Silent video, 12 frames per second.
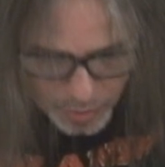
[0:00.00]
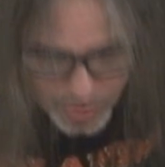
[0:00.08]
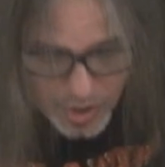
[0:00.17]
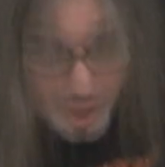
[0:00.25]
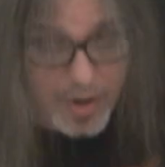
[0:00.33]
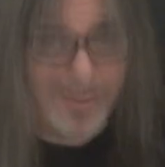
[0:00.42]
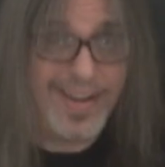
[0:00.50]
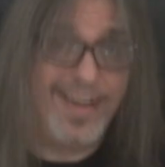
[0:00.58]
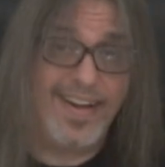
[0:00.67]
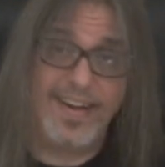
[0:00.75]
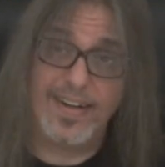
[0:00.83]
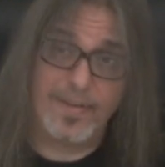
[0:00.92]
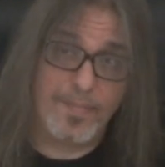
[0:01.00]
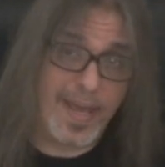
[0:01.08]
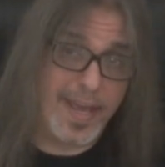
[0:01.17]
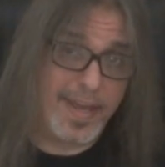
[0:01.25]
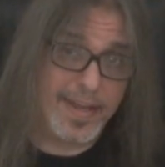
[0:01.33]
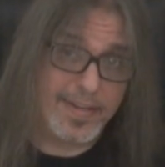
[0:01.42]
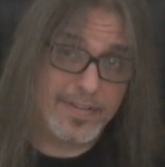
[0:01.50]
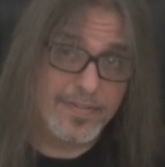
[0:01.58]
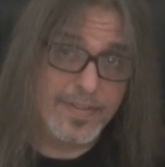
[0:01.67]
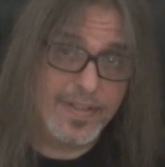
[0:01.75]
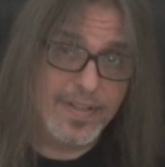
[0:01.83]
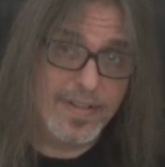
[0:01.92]
Don't Go. Oh, man.
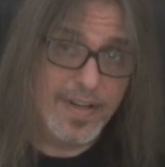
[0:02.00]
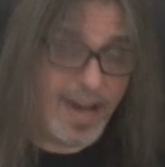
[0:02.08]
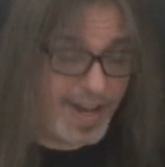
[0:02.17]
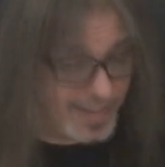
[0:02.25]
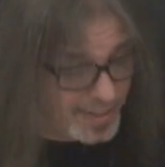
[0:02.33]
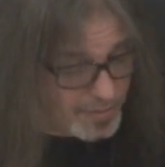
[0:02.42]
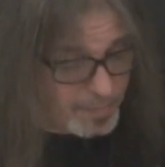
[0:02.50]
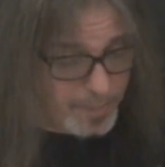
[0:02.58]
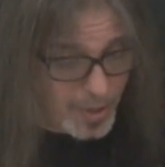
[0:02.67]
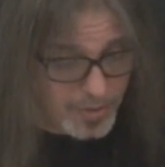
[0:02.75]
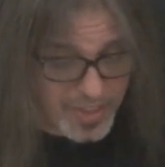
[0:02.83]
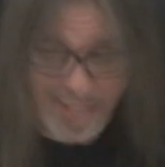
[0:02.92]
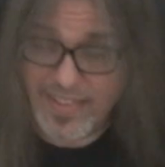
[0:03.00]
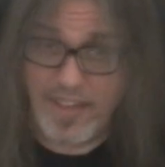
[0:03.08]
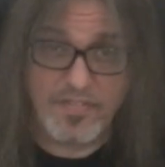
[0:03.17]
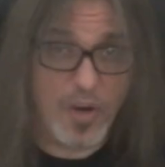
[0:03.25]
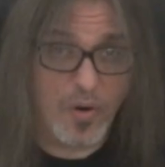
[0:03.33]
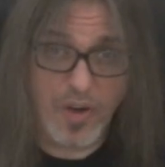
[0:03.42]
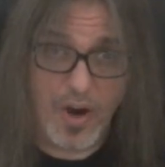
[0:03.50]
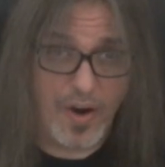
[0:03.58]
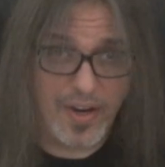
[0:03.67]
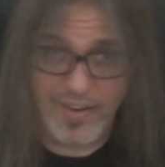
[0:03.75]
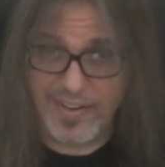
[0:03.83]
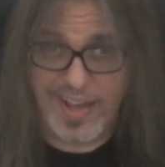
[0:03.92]
I love them both. I love Don't Go.
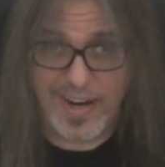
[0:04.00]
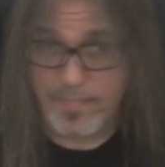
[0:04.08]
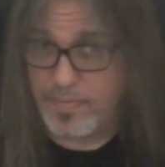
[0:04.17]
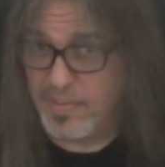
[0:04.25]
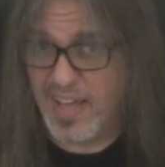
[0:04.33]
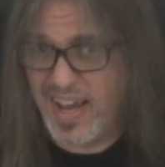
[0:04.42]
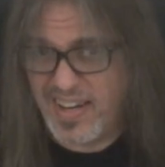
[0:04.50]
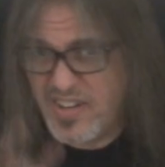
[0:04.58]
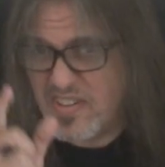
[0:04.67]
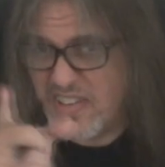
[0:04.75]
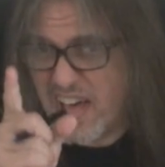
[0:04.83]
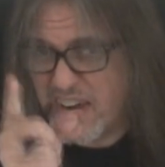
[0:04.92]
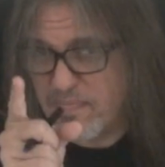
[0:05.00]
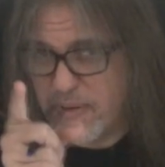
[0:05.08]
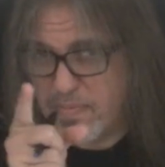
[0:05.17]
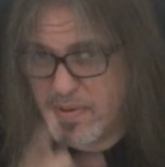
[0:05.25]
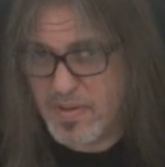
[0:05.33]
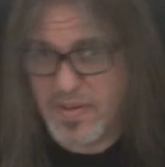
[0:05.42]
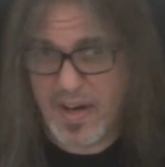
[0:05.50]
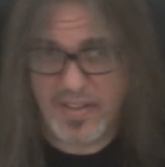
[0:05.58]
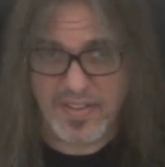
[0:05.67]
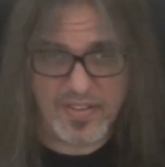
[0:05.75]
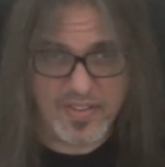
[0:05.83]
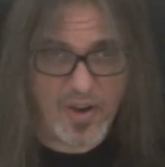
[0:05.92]
I know a lot of I know a lot of people
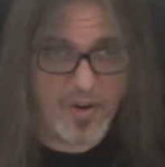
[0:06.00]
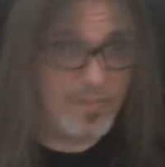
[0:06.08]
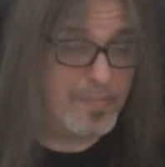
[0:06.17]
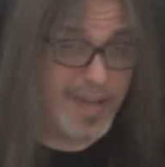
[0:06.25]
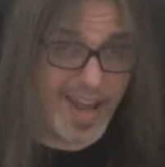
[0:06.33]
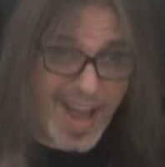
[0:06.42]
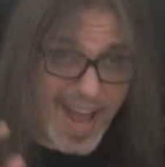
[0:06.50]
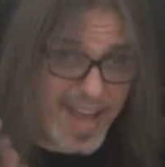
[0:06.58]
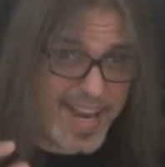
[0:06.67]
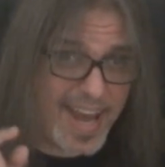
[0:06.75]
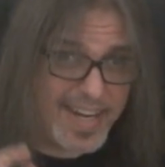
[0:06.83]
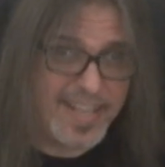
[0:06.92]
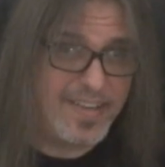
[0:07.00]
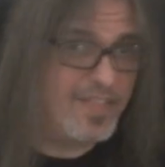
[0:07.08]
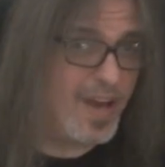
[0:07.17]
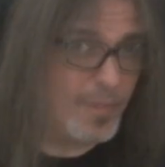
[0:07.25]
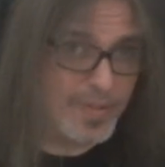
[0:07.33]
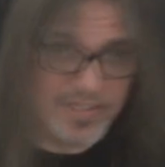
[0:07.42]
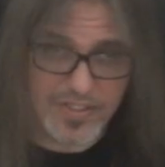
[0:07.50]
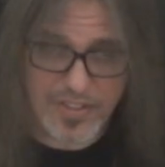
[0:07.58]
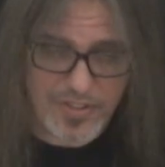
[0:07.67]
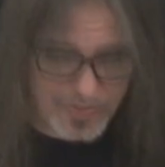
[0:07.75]
out there don't, but I got to give that one to the